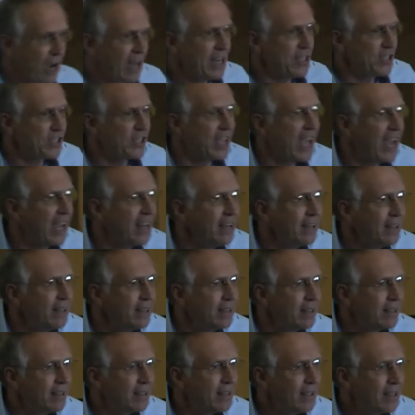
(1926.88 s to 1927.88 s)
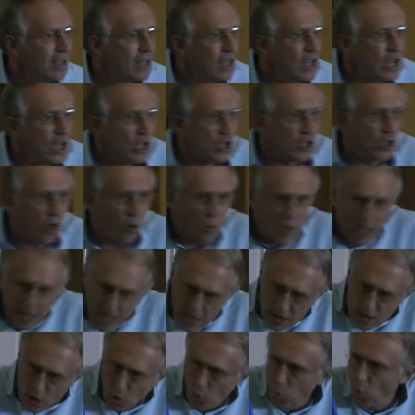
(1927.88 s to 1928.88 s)
You understand? So
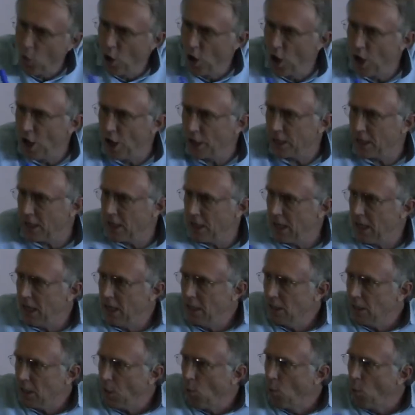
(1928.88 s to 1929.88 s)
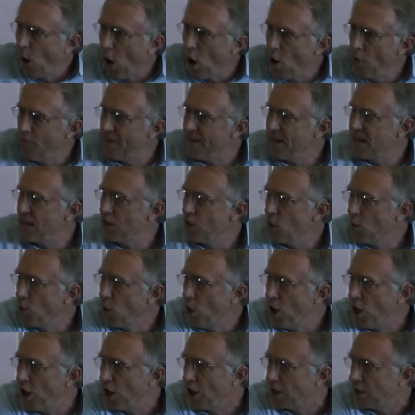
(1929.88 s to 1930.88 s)
in the word, interwoven in the
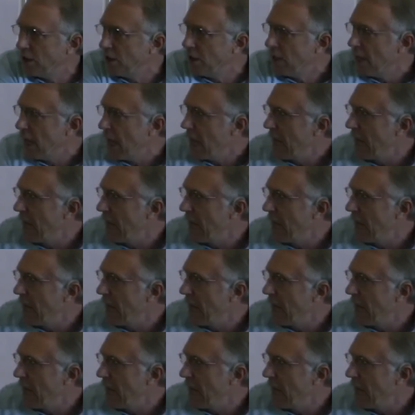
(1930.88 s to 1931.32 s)
word,